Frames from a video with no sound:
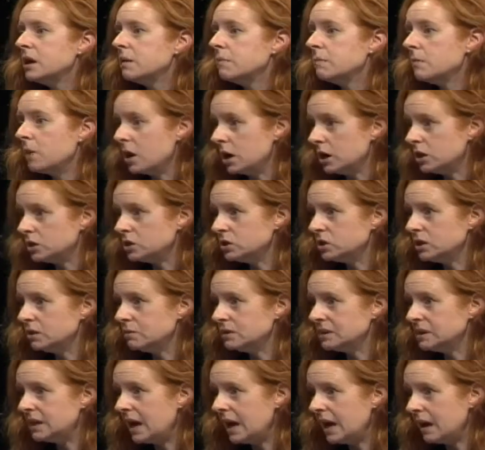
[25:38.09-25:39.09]
march that
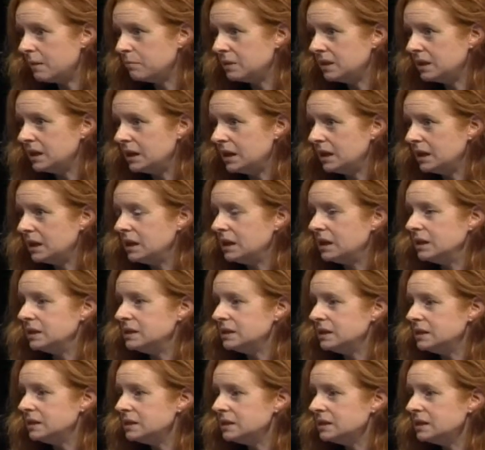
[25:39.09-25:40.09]
was happening in
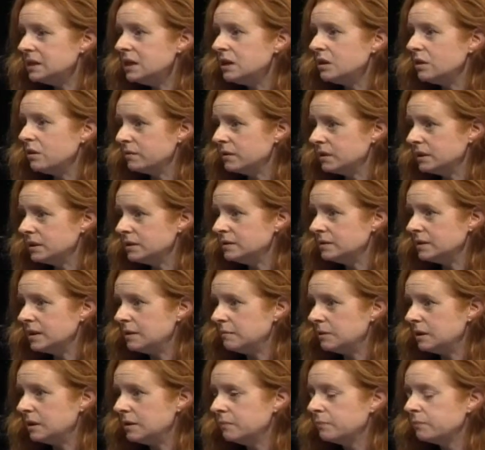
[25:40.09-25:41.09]
DC over the
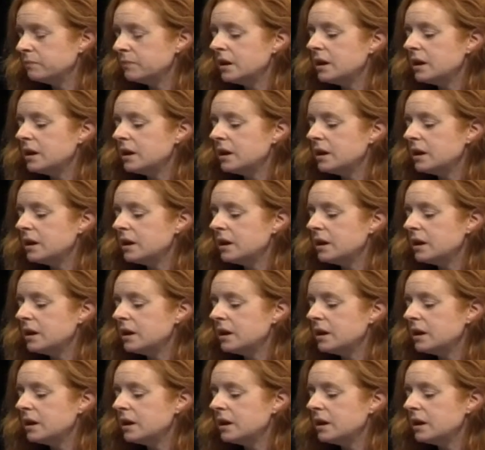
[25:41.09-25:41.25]
summer.